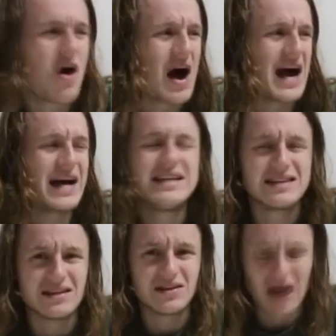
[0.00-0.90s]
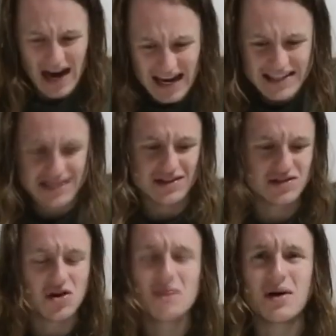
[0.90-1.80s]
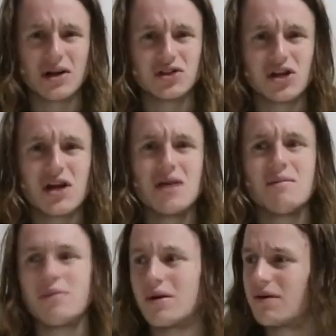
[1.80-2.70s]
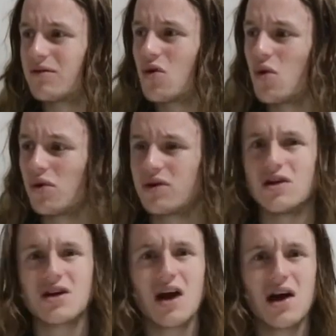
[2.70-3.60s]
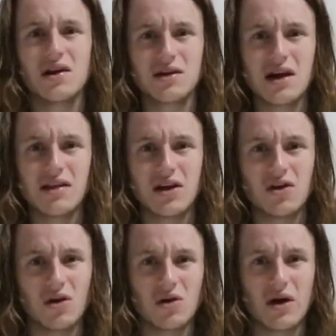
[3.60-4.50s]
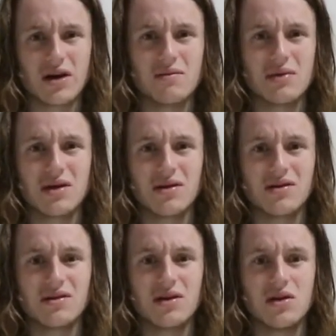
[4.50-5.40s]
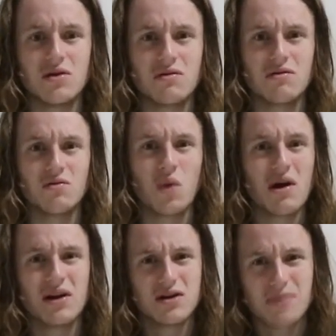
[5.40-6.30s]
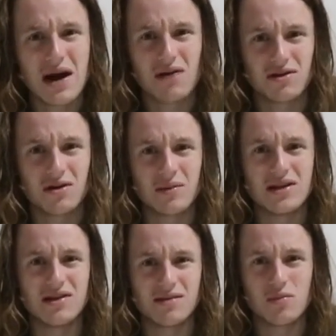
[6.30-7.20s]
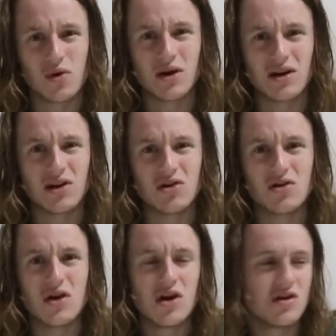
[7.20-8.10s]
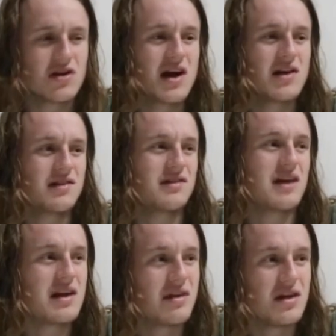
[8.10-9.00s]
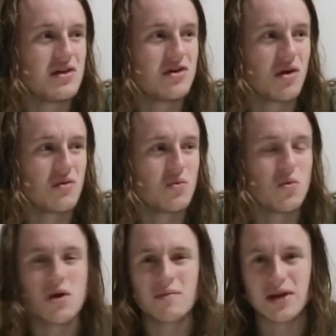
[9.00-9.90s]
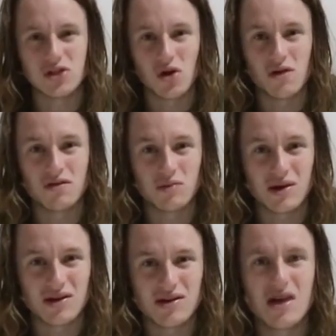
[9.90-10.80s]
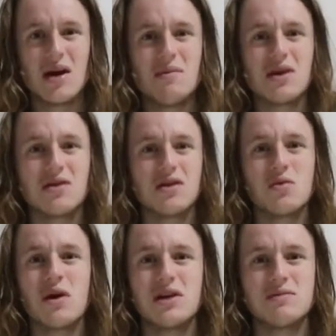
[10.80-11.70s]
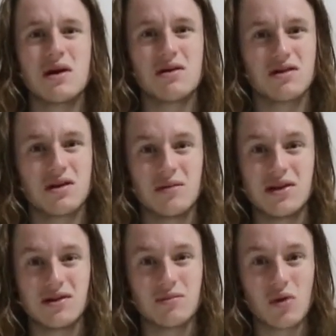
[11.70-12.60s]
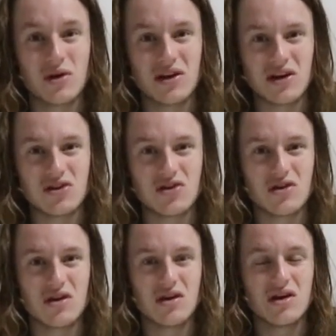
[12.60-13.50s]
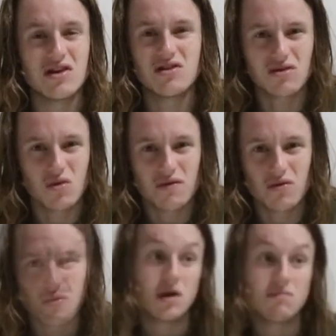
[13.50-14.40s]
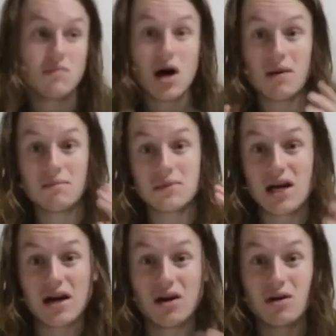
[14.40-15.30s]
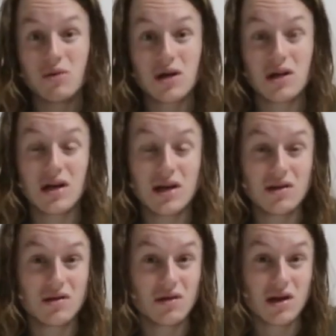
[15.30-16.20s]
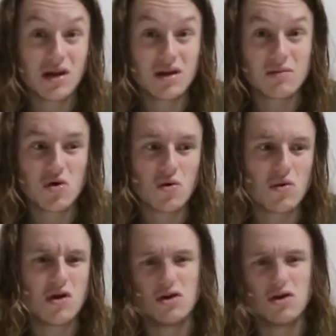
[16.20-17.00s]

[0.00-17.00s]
I hated it. I hated it so much. But of course, you can't say that you don't like it because you're worried your parents are going to be disappointed in you. You can't say that you don't want to be a Jehovah's Witness because you're worried your parents are going to be disappointed in you. It's just awful. Mum, Dad, I don't want to clean the Kingdom Hall.